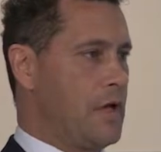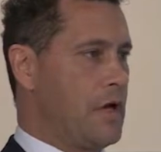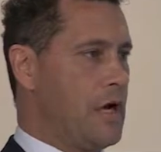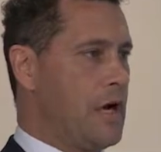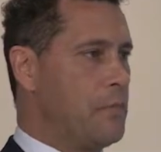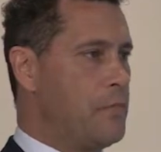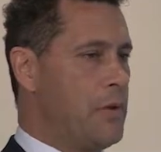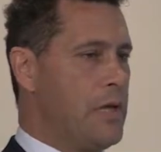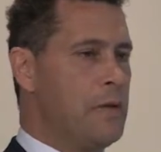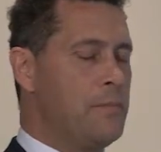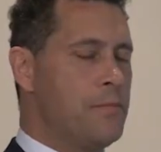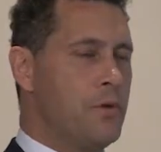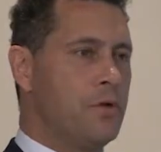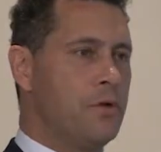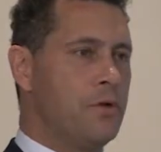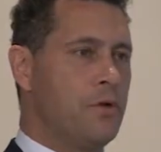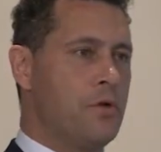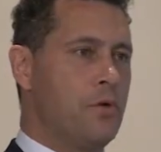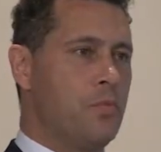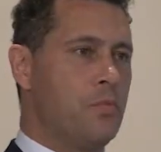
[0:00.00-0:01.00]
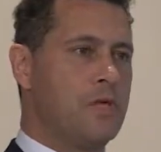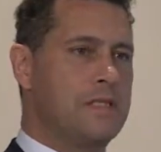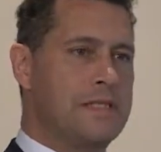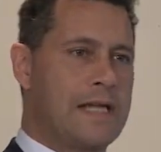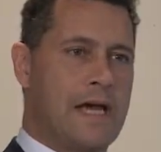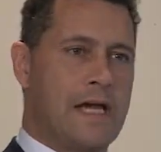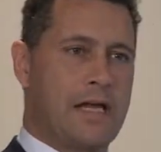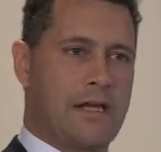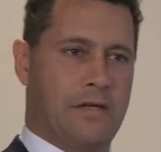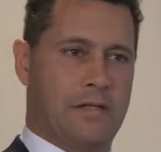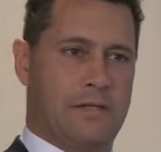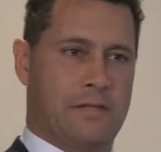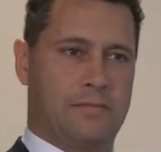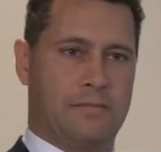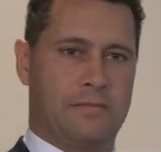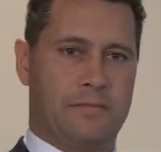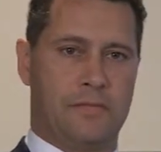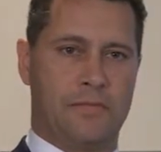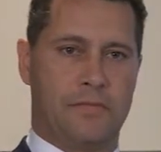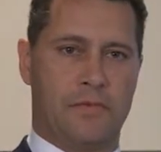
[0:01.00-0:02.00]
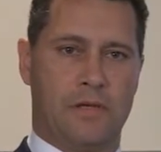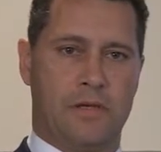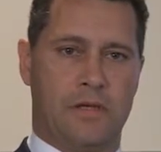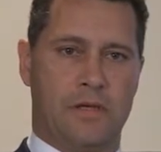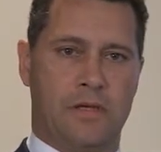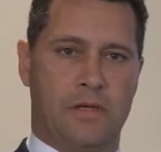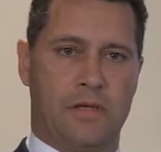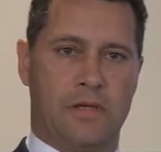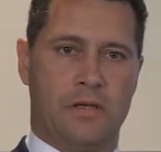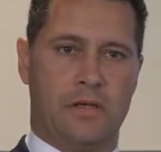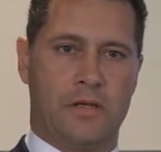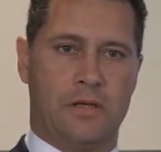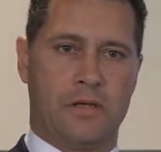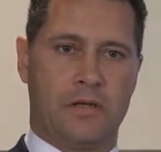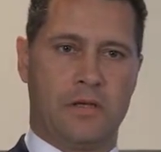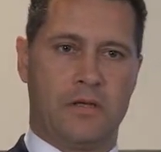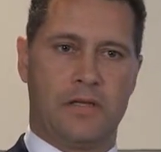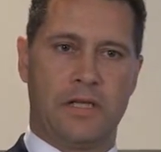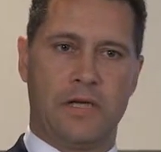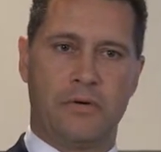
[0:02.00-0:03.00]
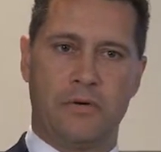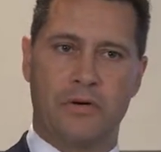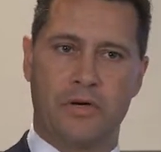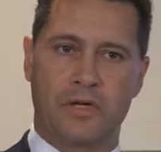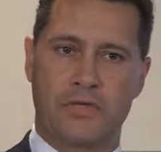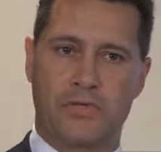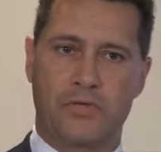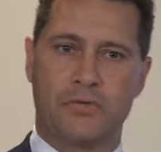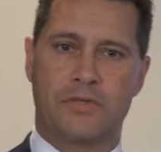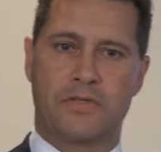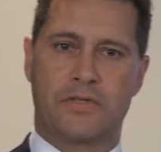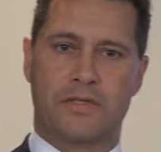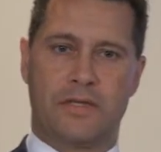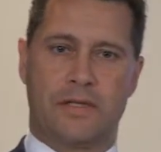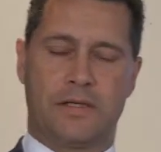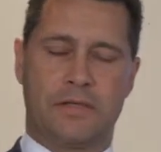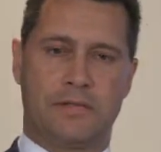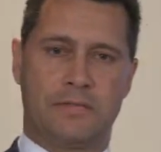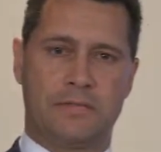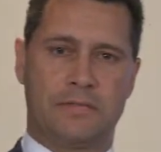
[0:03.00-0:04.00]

Our people were tired. They were exhausted.